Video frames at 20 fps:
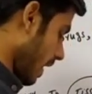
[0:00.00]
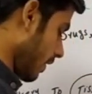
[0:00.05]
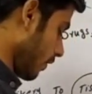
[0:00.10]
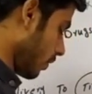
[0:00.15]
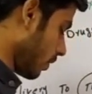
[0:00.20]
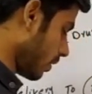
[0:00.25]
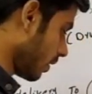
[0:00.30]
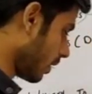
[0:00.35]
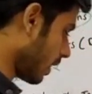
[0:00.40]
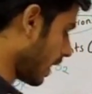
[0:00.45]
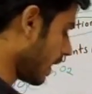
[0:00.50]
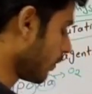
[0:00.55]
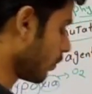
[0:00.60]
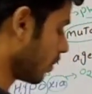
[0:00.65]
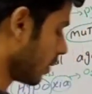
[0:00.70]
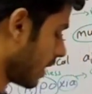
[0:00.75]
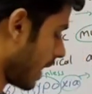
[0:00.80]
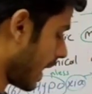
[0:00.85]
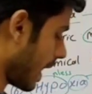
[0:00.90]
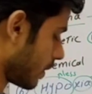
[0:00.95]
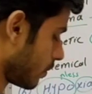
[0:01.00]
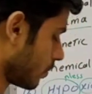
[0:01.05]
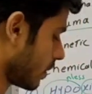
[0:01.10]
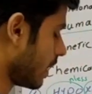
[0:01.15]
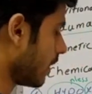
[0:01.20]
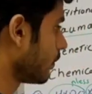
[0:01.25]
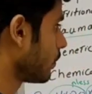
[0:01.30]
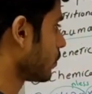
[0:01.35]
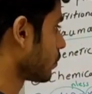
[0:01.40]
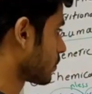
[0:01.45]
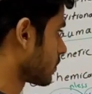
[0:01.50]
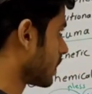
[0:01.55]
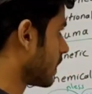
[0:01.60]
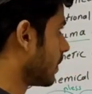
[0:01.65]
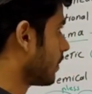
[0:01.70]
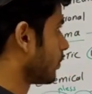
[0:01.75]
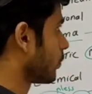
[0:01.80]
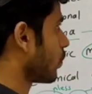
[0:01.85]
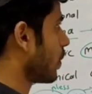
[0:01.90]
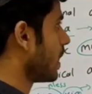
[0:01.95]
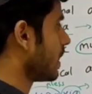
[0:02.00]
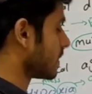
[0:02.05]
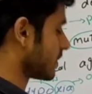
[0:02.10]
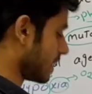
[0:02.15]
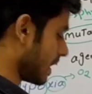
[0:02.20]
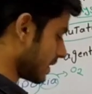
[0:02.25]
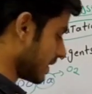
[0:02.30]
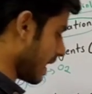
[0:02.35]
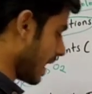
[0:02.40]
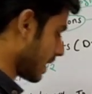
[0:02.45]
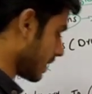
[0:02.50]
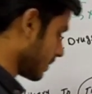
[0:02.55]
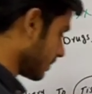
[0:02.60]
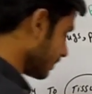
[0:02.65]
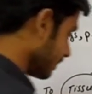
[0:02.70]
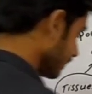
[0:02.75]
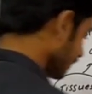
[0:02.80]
I would like to give you some points like that.